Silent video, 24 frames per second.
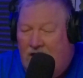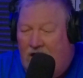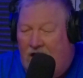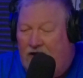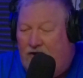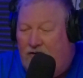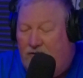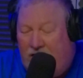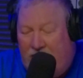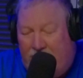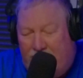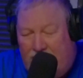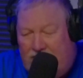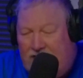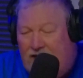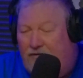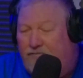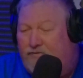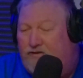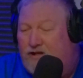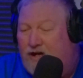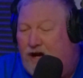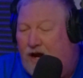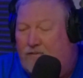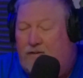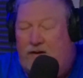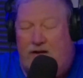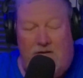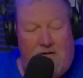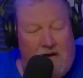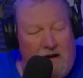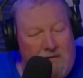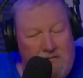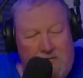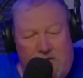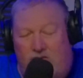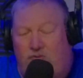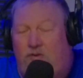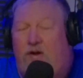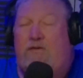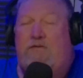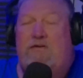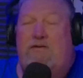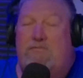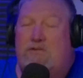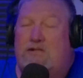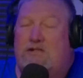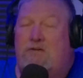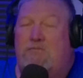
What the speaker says: I know they have a tough job. I know I don't agree with them